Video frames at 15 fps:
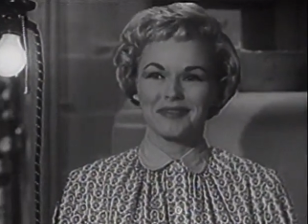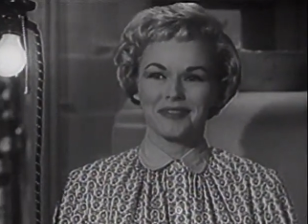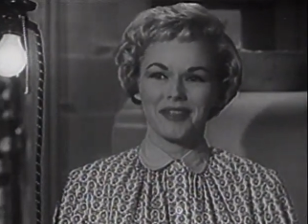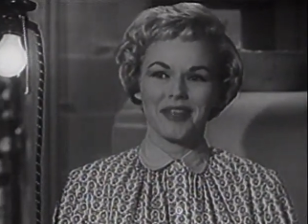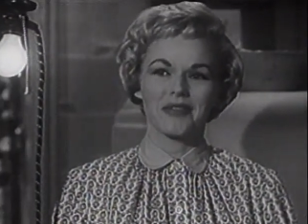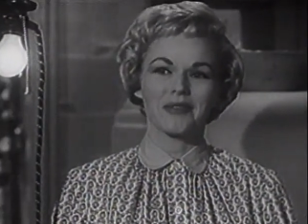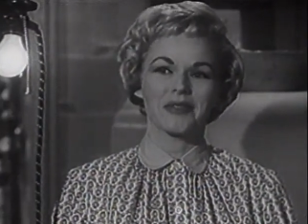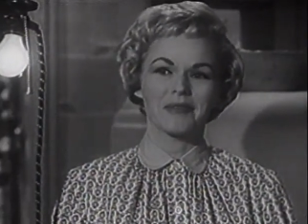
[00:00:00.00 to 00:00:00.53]

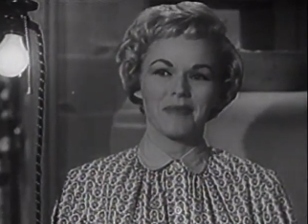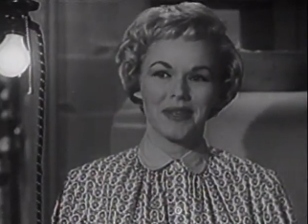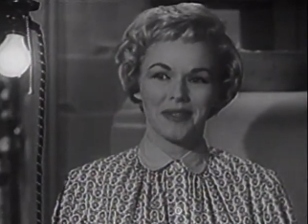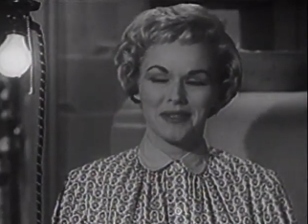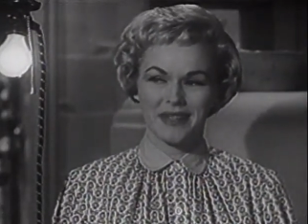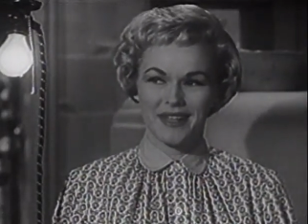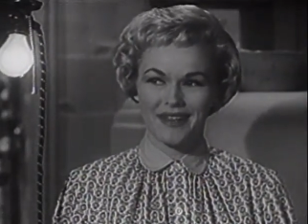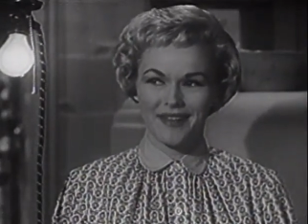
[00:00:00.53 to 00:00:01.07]
Jay always
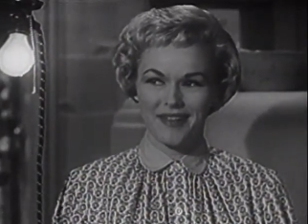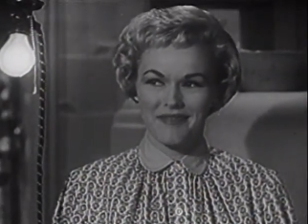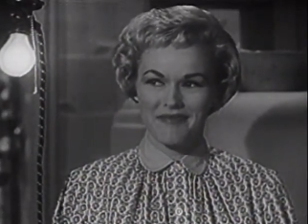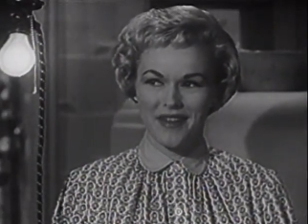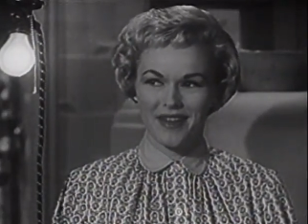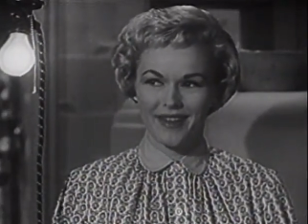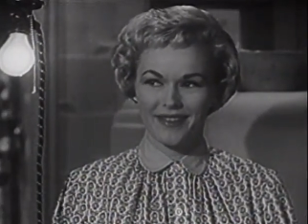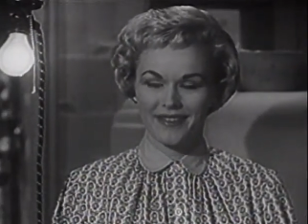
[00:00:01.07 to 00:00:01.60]
managed to get enough
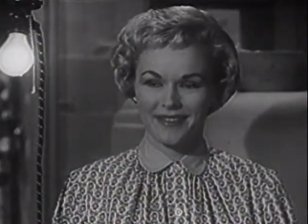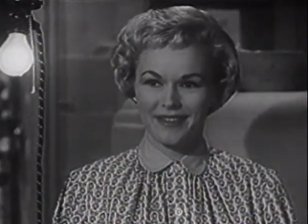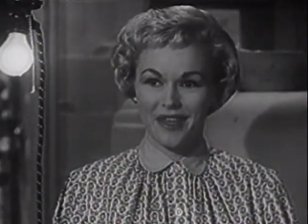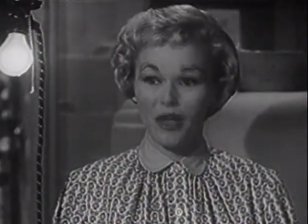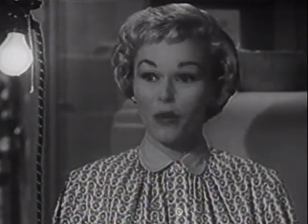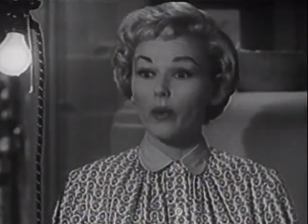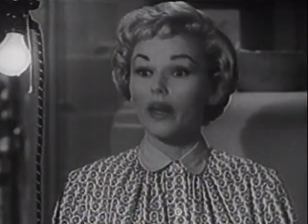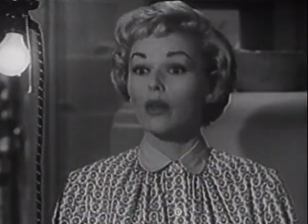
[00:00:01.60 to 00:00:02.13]
money.
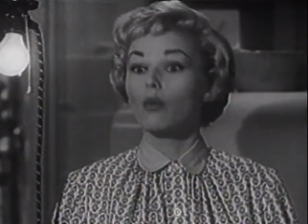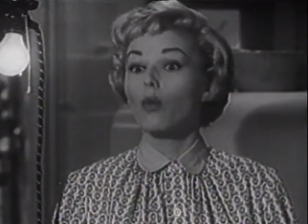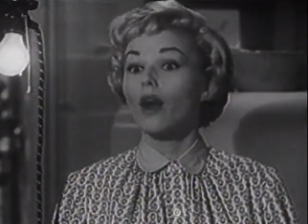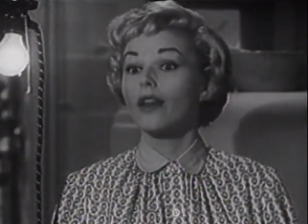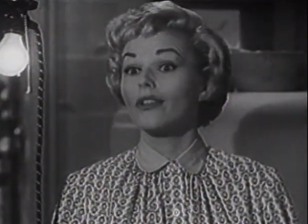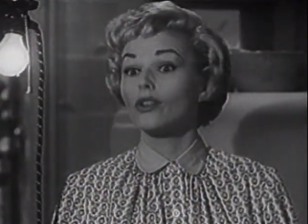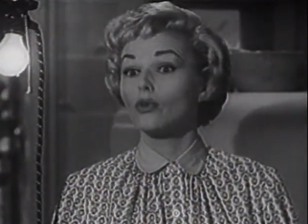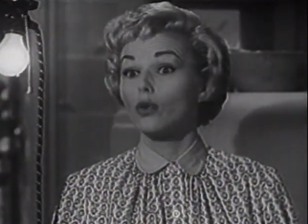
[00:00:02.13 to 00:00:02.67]
When he
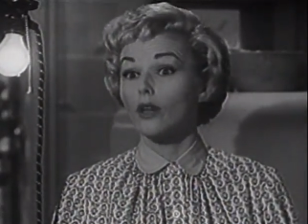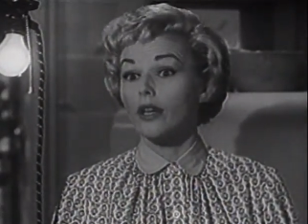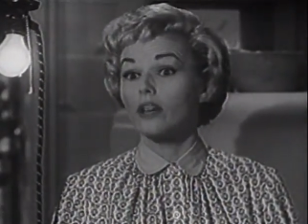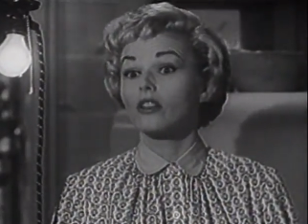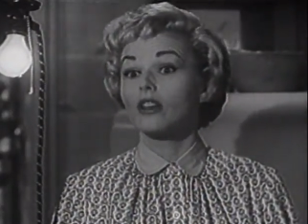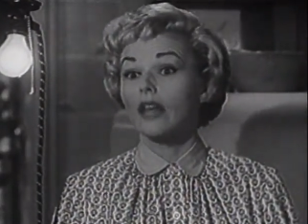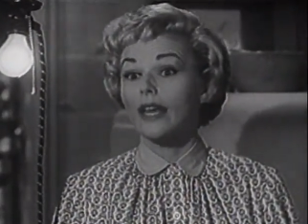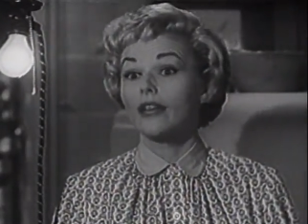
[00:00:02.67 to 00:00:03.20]
wanted to work, he
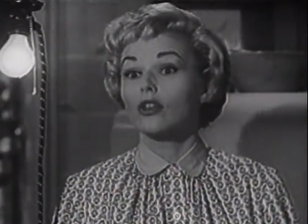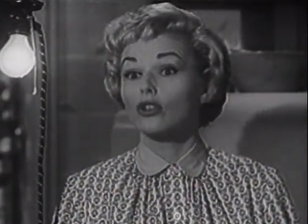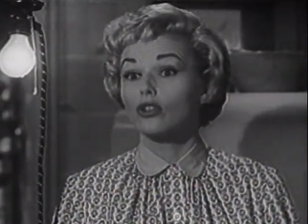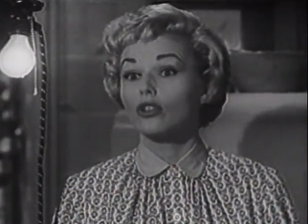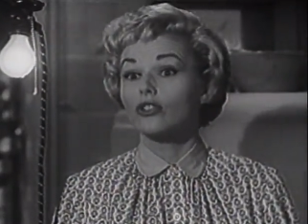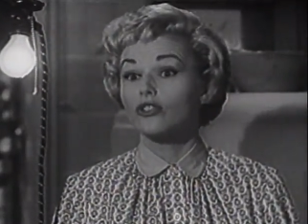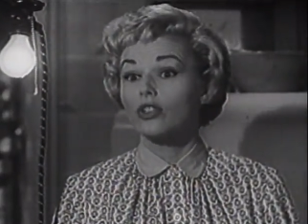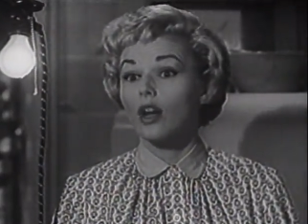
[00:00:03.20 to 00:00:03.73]
could land a
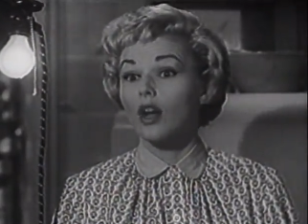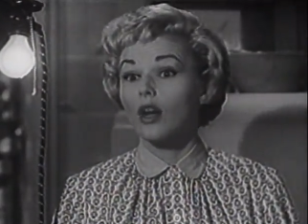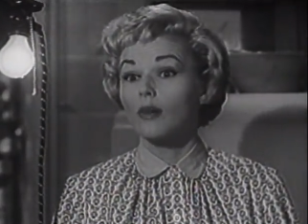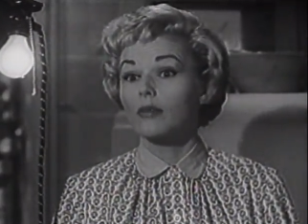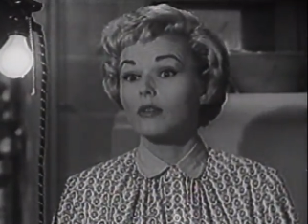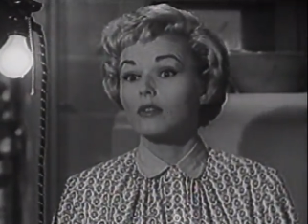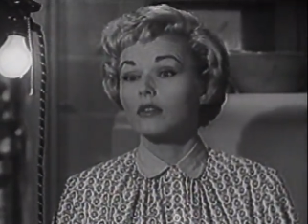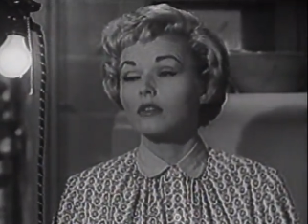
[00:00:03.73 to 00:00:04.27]
good job.